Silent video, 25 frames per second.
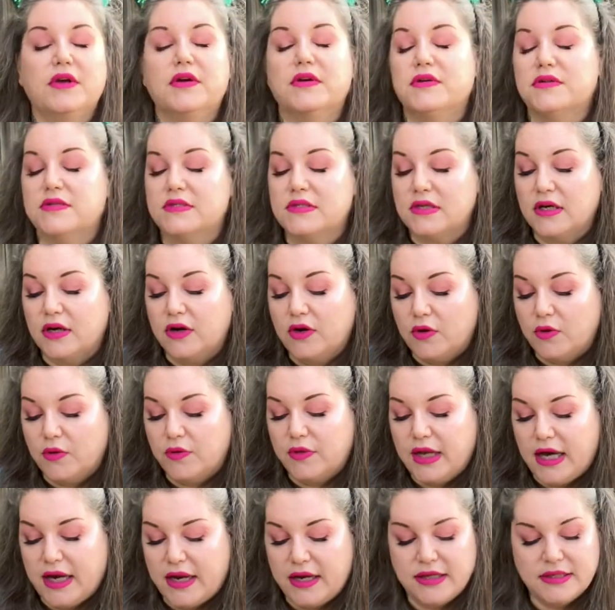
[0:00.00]
So
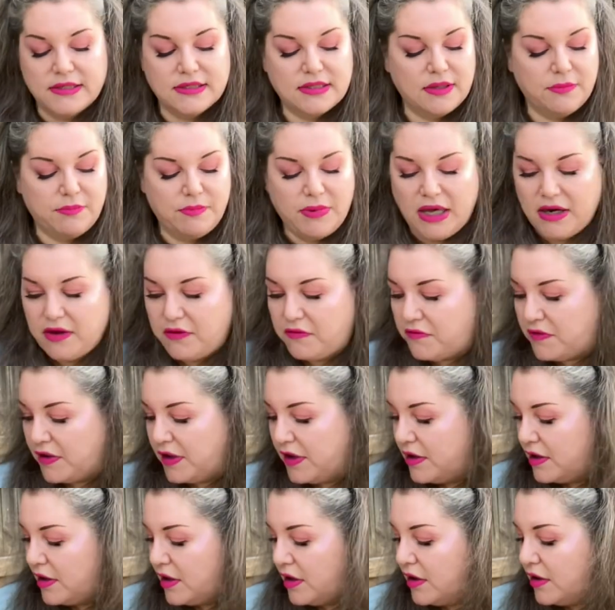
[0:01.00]
that is the benefit
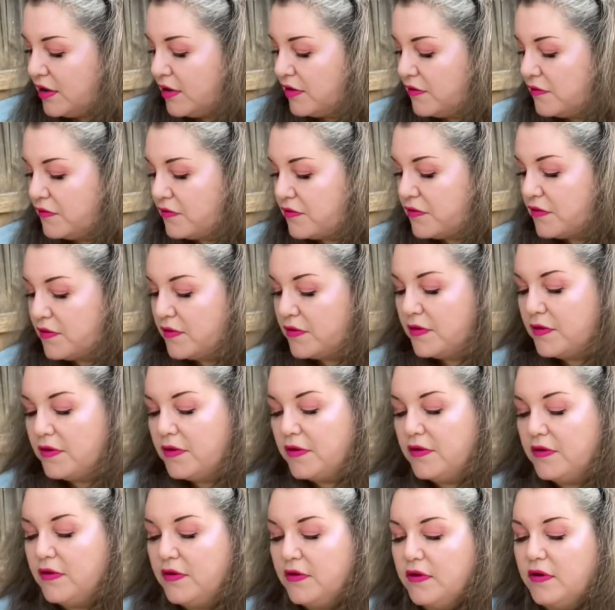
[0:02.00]
of
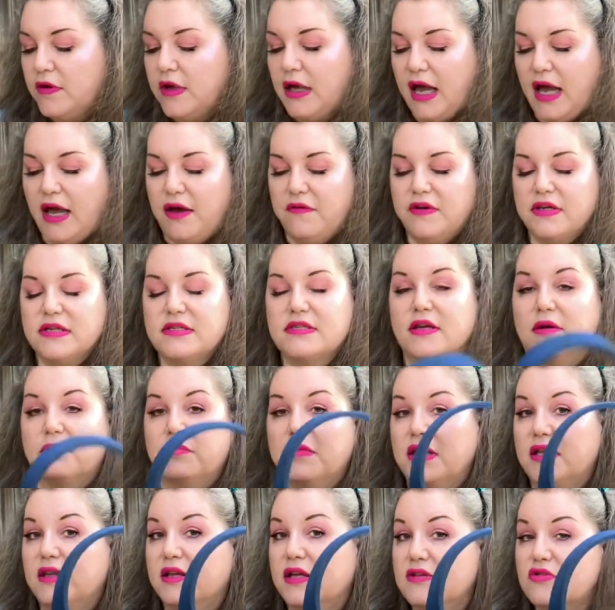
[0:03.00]
having
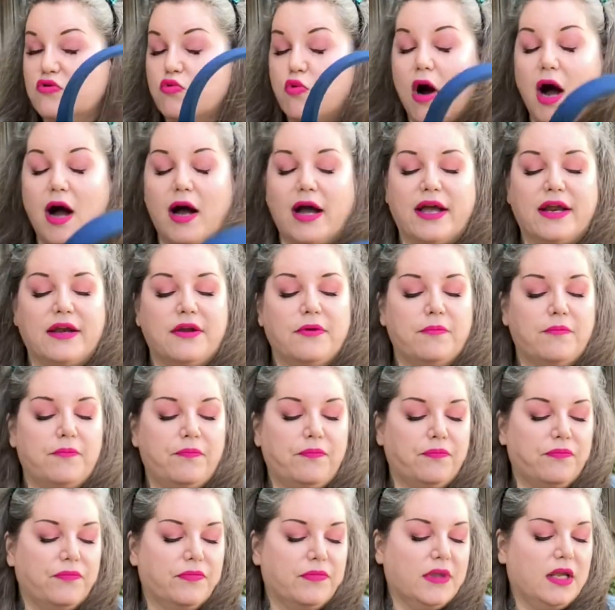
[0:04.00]
something that's wide.
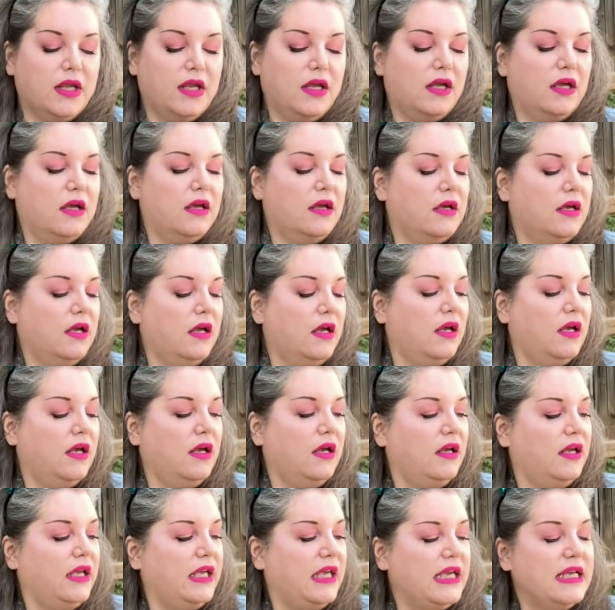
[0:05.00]

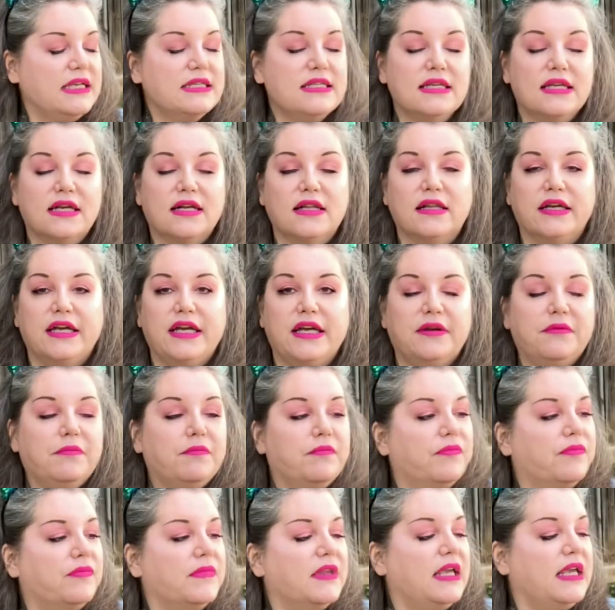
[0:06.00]
Easy to clean,
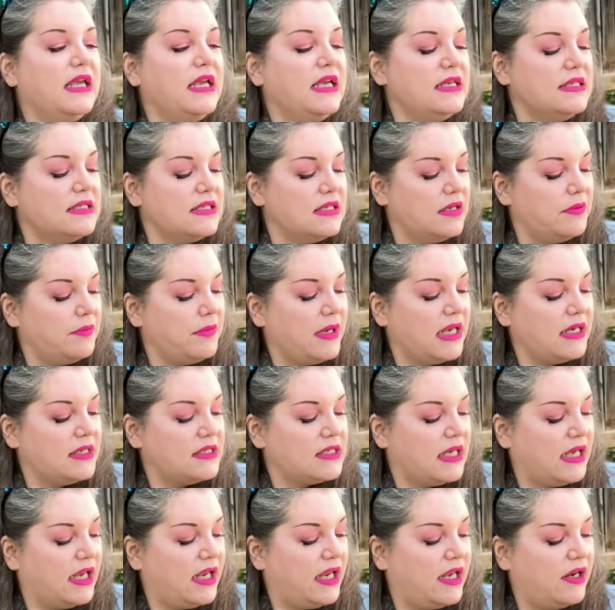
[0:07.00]
easy to
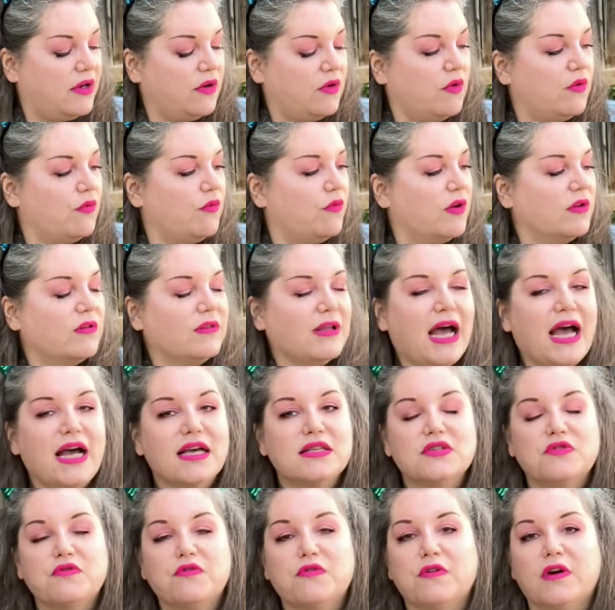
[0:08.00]
maintain, will
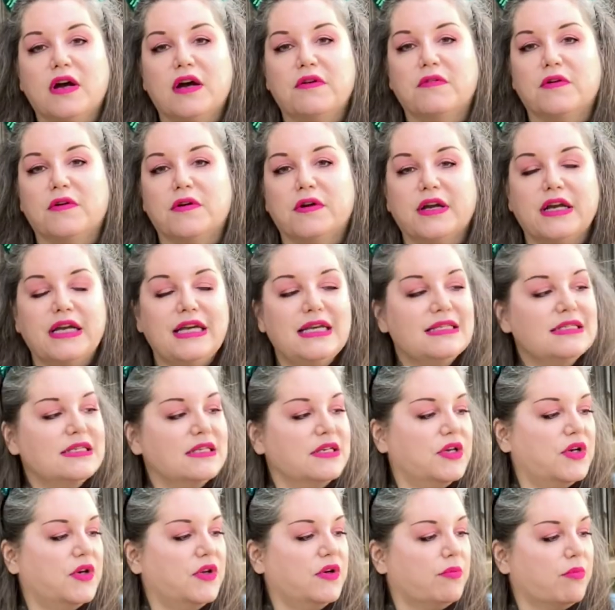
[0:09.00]
last forever,
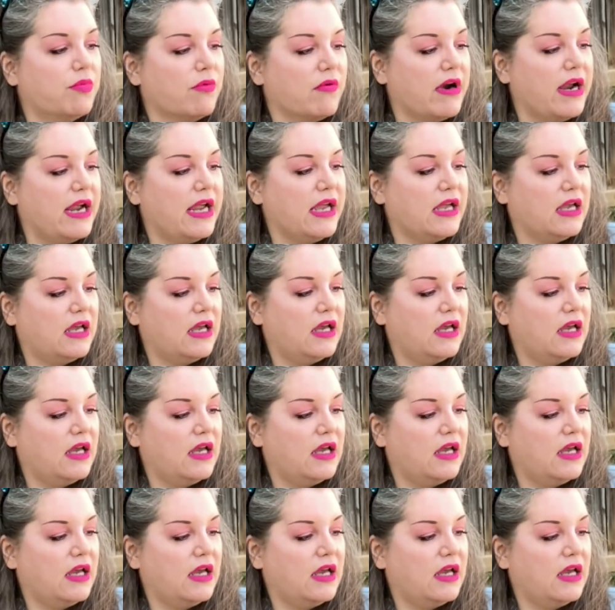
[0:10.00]
isn't gonna break,